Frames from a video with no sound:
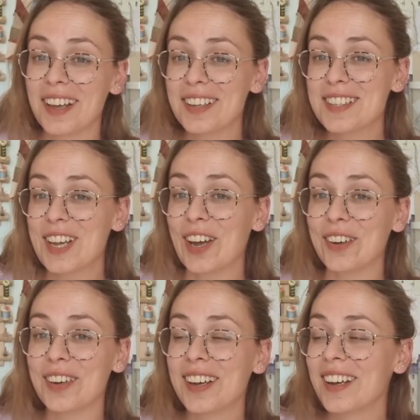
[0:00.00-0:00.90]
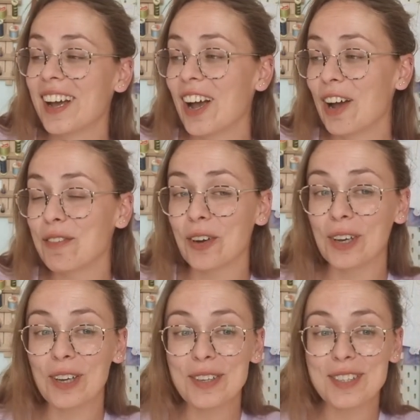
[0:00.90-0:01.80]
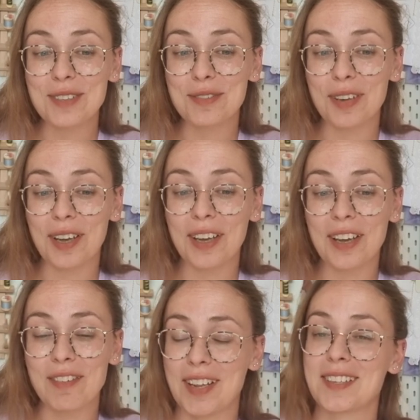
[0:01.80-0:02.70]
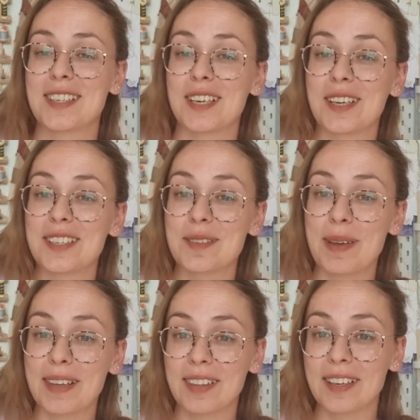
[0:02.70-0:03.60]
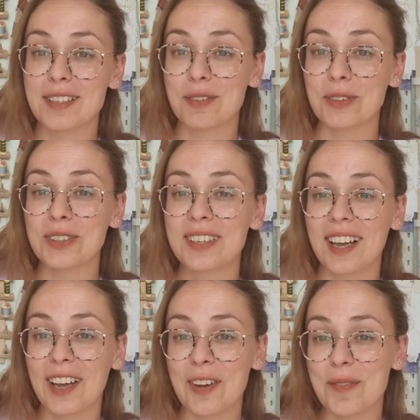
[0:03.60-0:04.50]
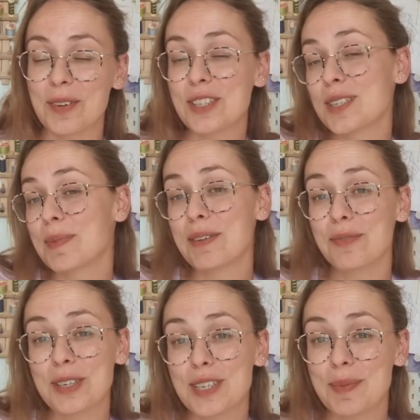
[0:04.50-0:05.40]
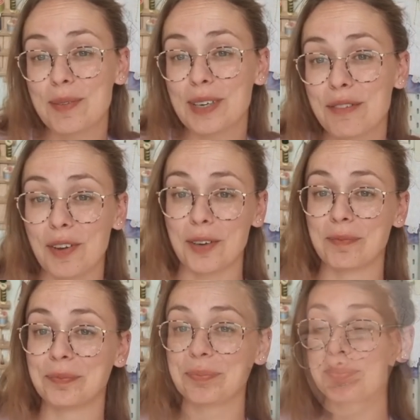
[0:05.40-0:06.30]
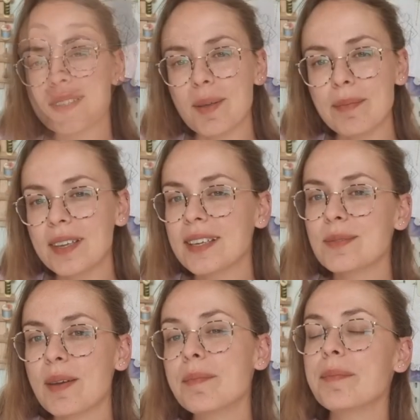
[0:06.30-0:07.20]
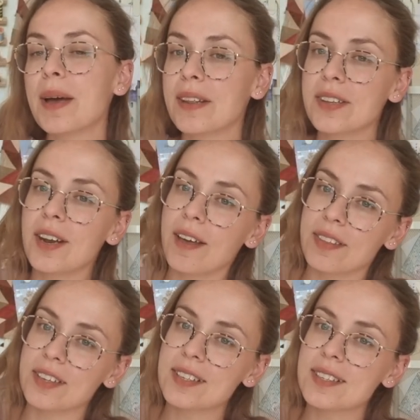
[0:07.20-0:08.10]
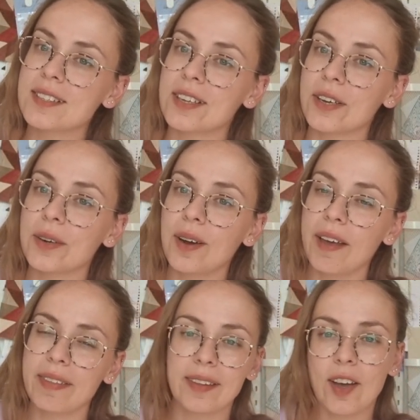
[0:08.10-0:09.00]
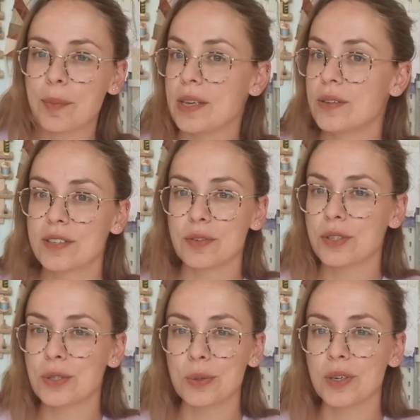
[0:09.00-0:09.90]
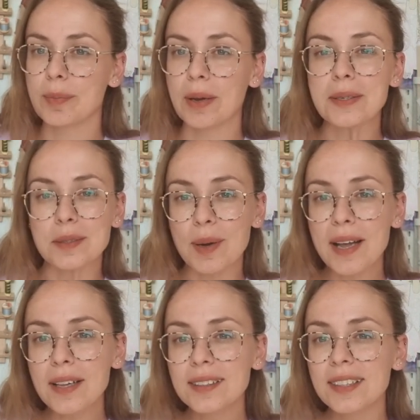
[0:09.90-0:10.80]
So I've got lots of events to make things for, which has been really fun. Some things went better than others, so I think that'll be useful to talk about as well.